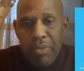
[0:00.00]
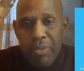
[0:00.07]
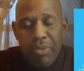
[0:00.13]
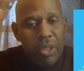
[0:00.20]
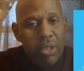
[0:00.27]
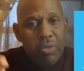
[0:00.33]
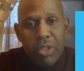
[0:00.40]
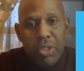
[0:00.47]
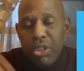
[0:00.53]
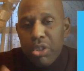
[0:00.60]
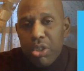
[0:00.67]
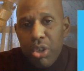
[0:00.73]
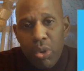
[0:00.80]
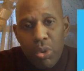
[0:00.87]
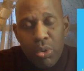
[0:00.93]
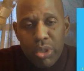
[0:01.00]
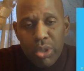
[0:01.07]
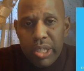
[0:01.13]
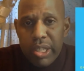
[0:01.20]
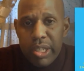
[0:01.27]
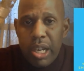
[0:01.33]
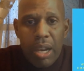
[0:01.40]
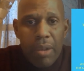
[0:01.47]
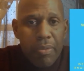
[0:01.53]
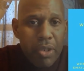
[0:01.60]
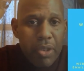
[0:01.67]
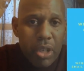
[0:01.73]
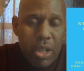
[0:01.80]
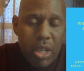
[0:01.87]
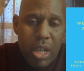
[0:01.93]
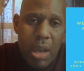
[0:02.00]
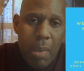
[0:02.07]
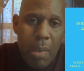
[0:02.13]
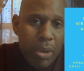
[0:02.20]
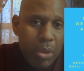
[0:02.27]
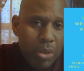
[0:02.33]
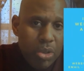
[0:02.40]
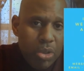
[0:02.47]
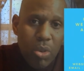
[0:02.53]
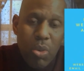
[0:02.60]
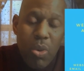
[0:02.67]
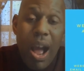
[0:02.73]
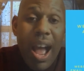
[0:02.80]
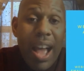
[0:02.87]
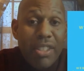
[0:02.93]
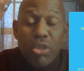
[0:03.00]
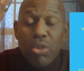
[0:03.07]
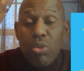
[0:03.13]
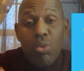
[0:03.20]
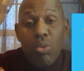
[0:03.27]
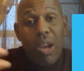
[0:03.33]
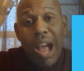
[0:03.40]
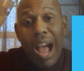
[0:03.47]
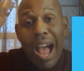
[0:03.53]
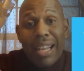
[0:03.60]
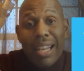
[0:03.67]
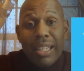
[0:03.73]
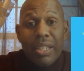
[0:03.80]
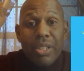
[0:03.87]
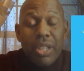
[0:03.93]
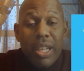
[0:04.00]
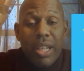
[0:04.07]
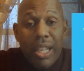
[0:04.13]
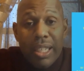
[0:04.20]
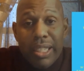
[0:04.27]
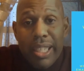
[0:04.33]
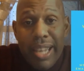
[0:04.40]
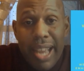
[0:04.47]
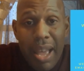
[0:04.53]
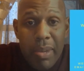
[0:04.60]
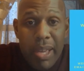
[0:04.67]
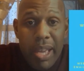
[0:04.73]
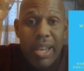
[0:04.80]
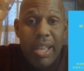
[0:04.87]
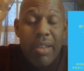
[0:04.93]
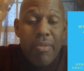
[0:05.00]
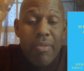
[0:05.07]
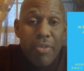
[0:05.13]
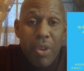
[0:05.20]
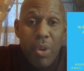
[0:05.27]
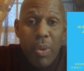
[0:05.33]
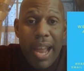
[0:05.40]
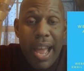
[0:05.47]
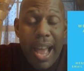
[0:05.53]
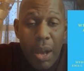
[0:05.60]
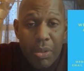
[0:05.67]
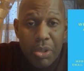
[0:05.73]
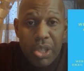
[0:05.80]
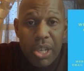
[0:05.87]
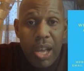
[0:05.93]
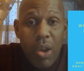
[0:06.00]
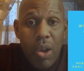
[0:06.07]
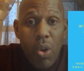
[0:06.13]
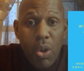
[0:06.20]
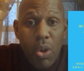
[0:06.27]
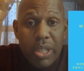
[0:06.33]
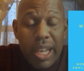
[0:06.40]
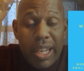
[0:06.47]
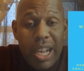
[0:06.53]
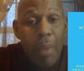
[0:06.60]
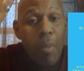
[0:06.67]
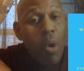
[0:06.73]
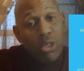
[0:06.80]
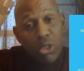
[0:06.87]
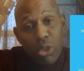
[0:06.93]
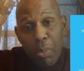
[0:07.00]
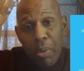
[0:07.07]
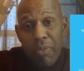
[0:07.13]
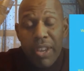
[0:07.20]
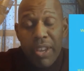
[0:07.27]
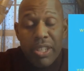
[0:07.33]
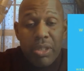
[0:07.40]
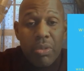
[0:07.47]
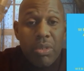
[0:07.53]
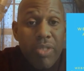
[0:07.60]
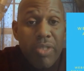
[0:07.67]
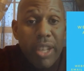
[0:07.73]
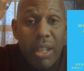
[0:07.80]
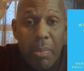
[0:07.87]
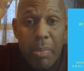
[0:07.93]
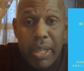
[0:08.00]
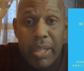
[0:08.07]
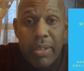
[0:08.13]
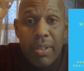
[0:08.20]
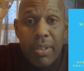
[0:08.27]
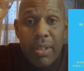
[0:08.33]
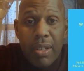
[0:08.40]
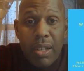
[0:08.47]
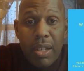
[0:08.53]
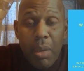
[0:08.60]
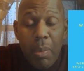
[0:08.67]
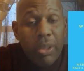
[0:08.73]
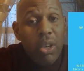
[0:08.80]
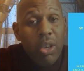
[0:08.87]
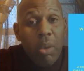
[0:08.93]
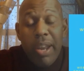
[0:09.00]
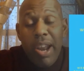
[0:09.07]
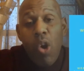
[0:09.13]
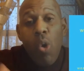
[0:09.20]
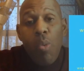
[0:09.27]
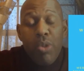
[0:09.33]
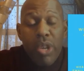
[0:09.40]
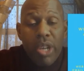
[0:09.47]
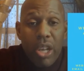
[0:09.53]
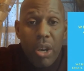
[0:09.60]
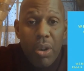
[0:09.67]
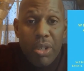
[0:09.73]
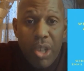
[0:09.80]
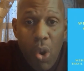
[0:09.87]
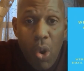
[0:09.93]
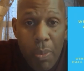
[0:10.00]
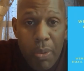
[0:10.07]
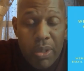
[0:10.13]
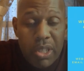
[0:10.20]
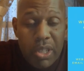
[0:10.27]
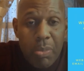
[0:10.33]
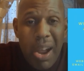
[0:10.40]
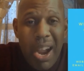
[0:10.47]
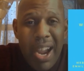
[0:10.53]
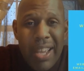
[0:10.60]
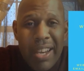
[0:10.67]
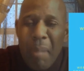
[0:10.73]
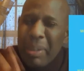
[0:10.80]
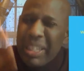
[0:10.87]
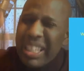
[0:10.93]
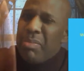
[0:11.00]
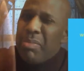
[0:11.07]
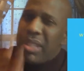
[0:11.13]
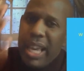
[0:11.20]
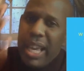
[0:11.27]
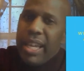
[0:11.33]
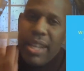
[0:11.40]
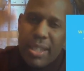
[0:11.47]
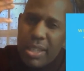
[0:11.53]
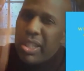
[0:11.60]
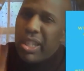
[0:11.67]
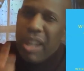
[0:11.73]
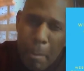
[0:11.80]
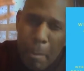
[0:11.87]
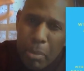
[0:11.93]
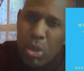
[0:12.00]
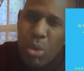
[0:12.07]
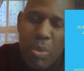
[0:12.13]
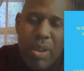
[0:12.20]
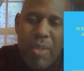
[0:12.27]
for children, for middle school, high school, college, get at me at info@algernonhall.com. Also professional development. But look, man, I hope you're encouraged. I hope you're inspired. I'm going to keep saying this till I'm blue in the